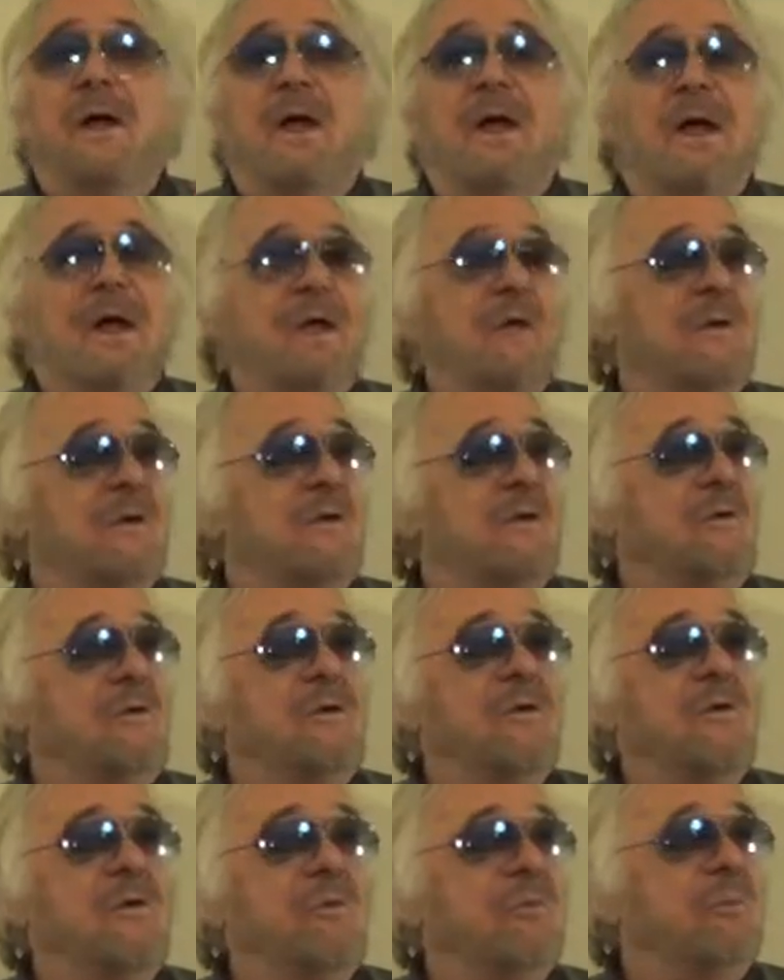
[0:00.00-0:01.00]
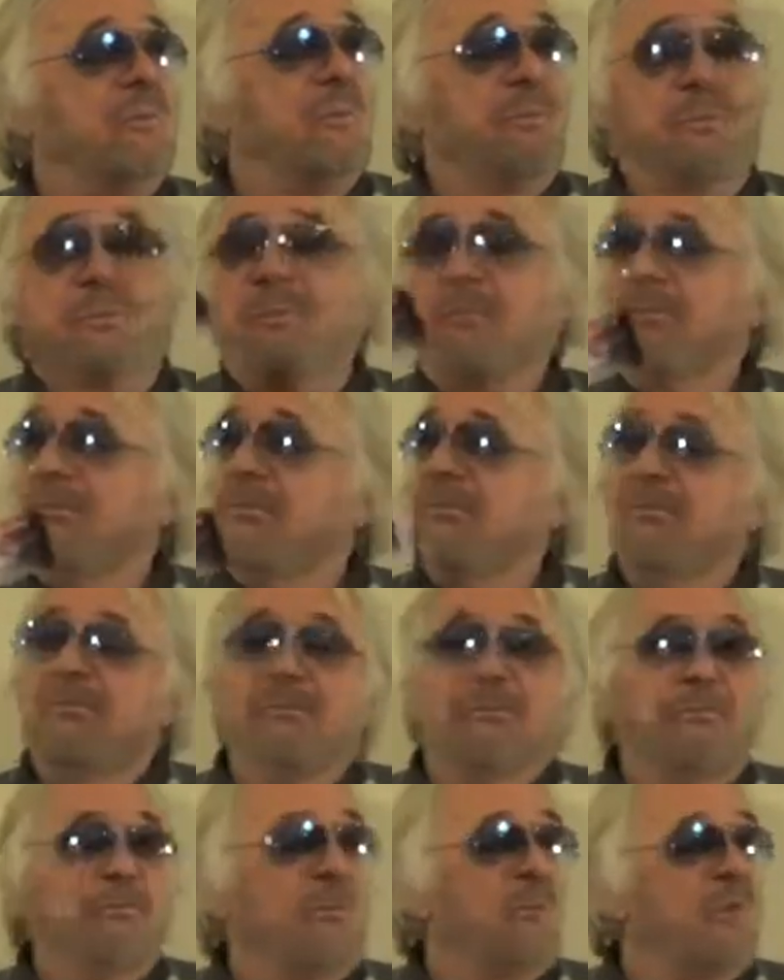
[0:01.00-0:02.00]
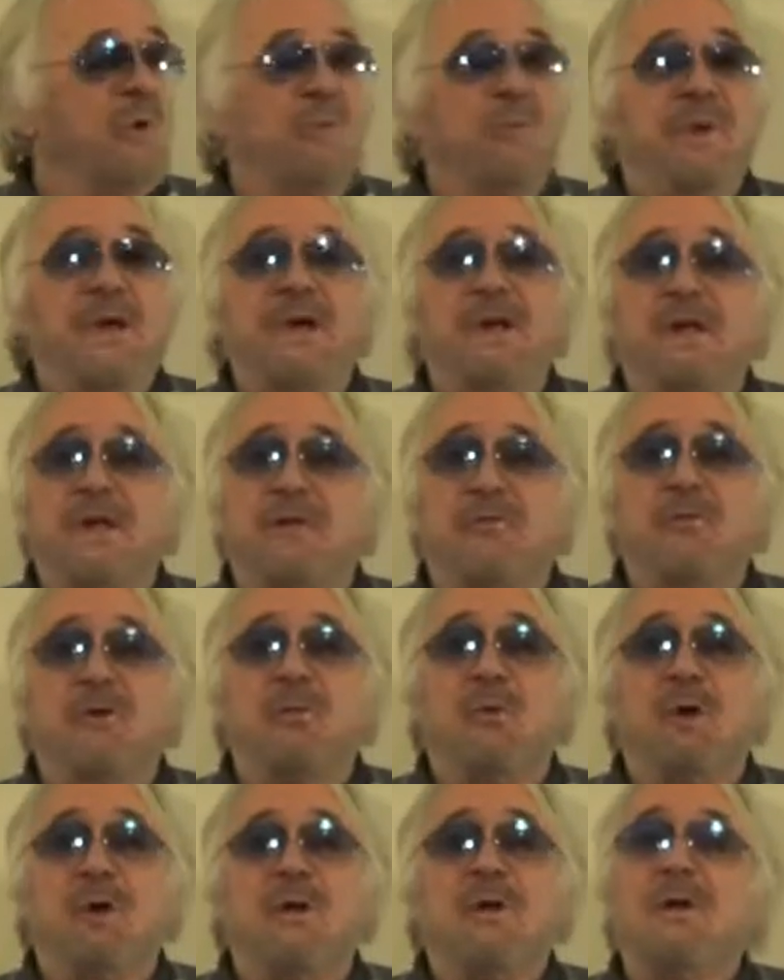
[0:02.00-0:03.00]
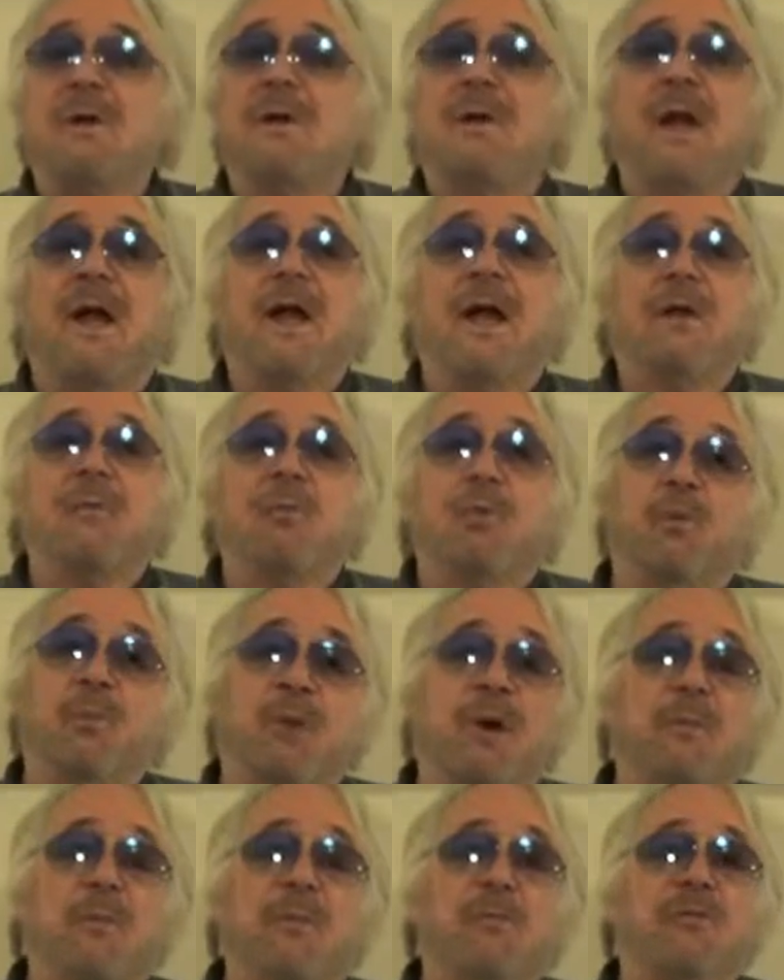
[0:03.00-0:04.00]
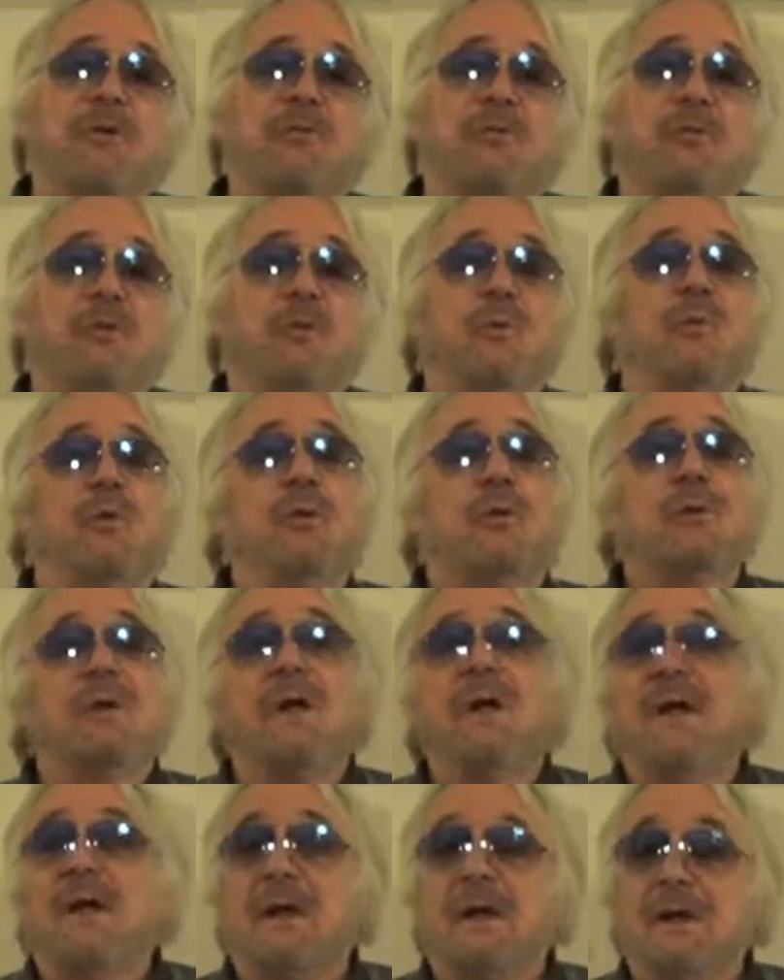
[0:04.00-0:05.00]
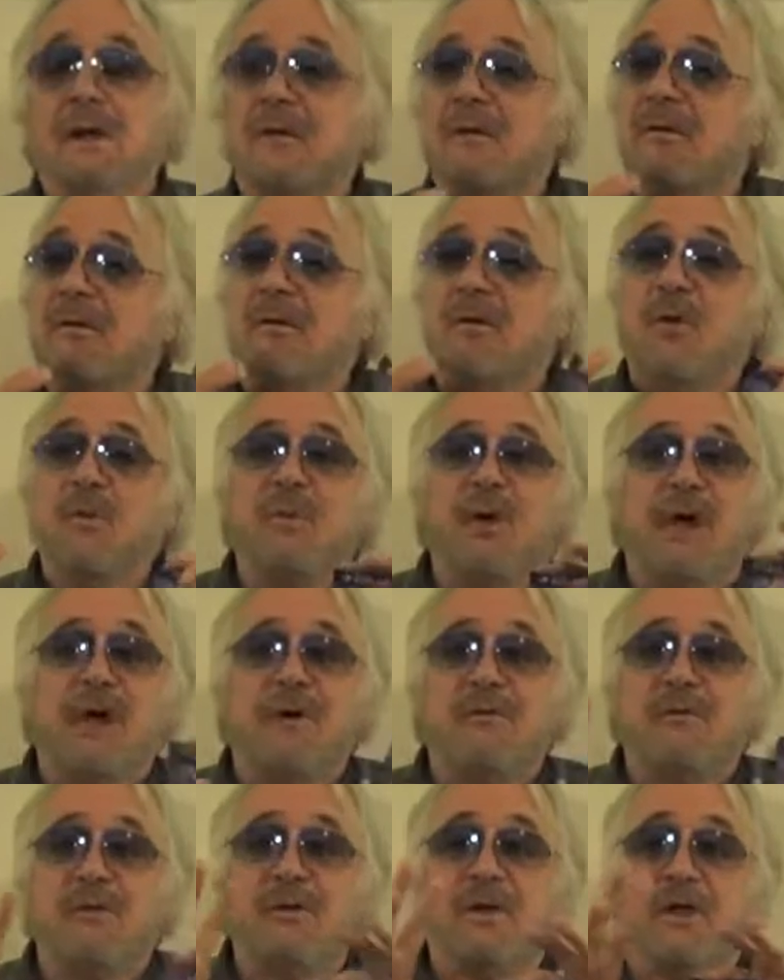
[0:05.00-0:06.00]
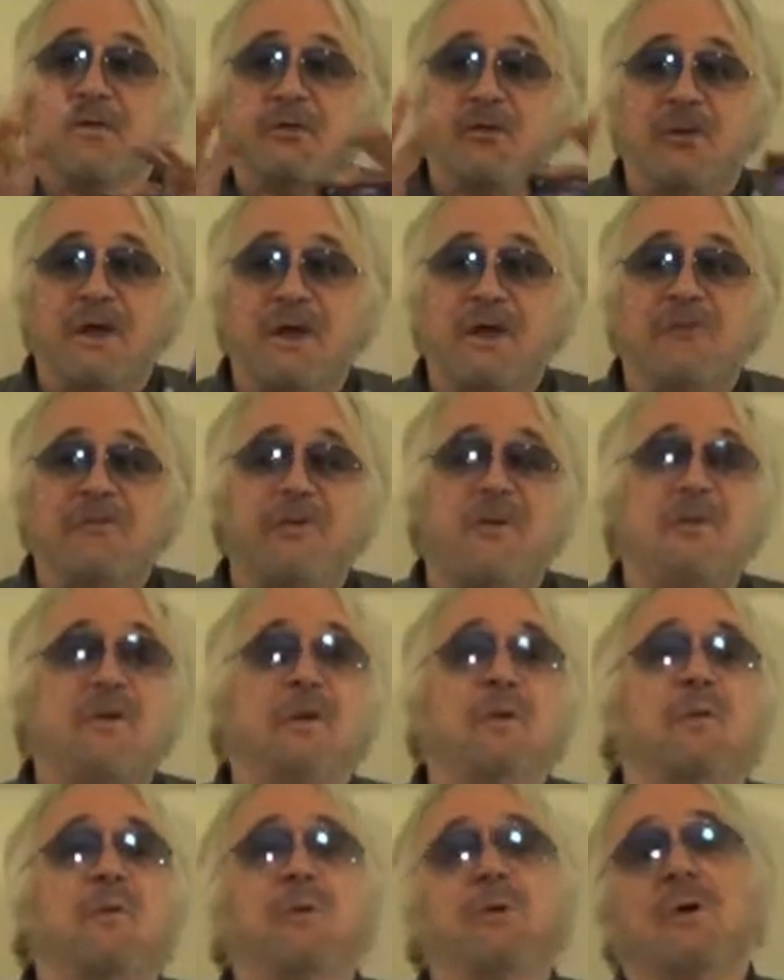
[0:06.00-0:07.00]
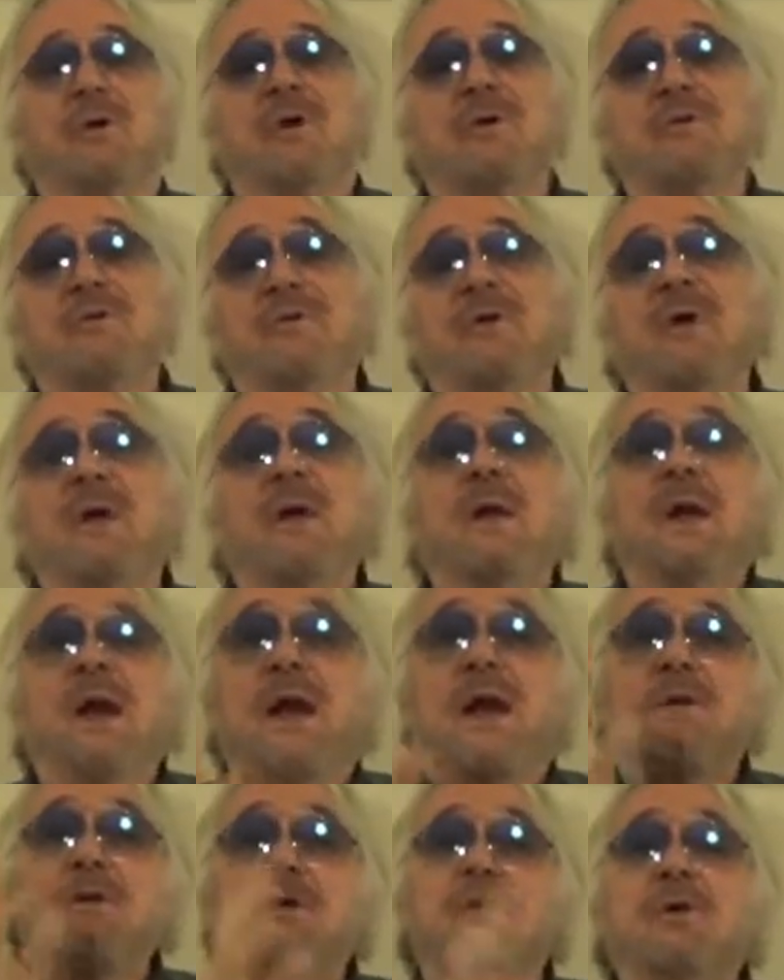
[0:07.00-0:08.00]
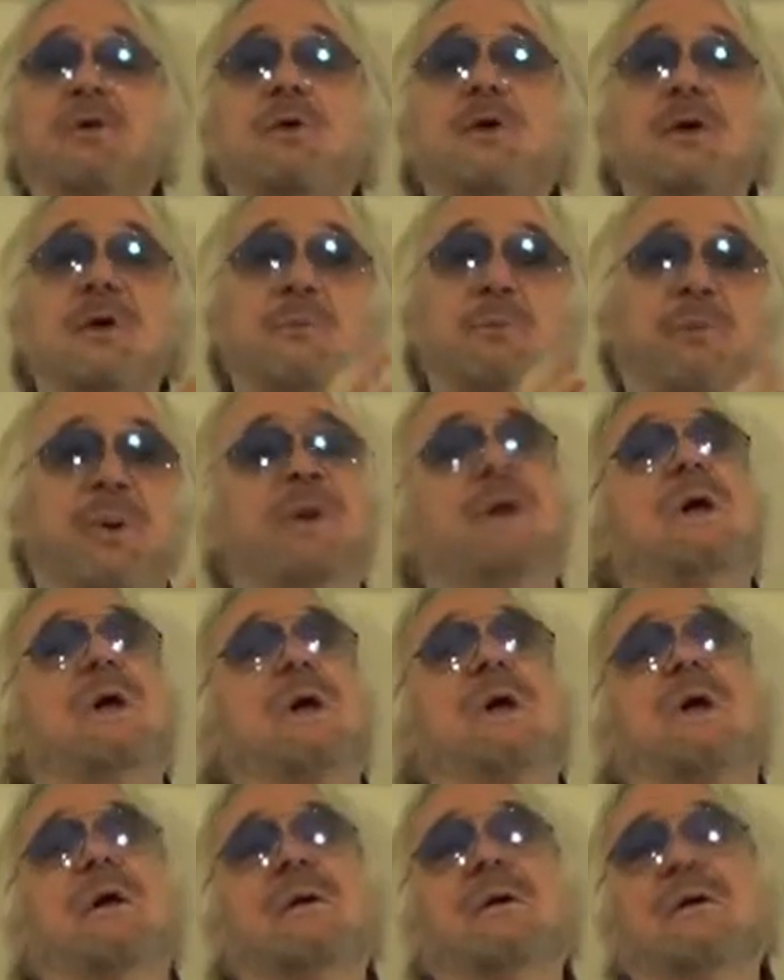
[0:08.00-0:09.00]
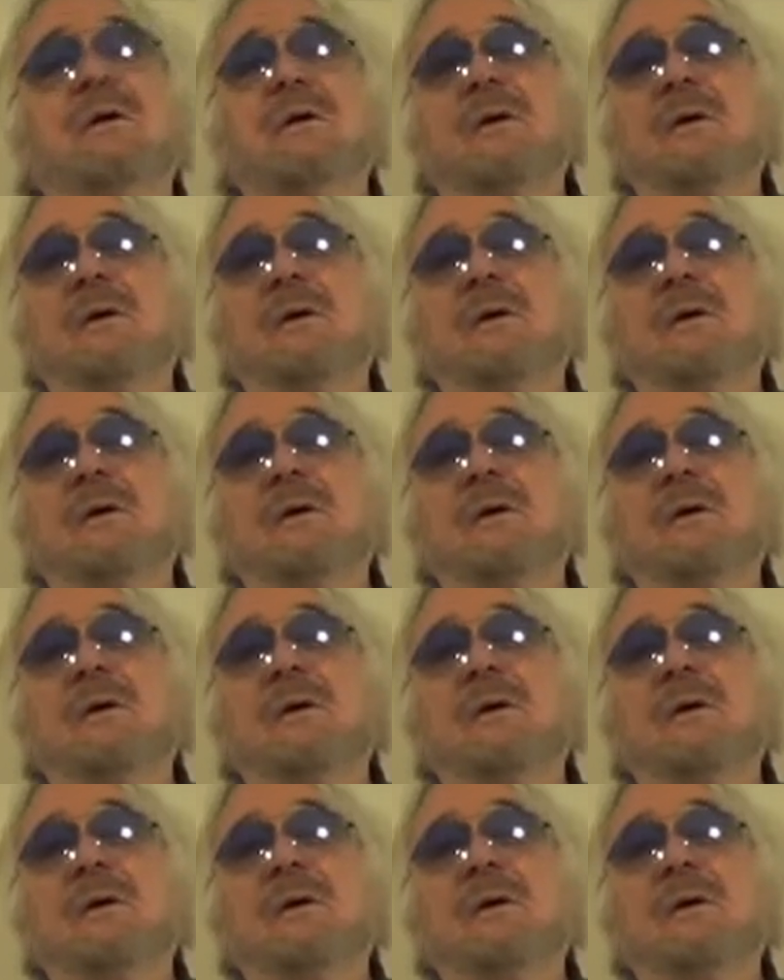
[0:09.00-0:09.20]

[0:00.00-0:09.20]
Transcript: and you will meet everyone, and we'll probably put you to work, and you might even get your hands on the Enterprise. And you can pick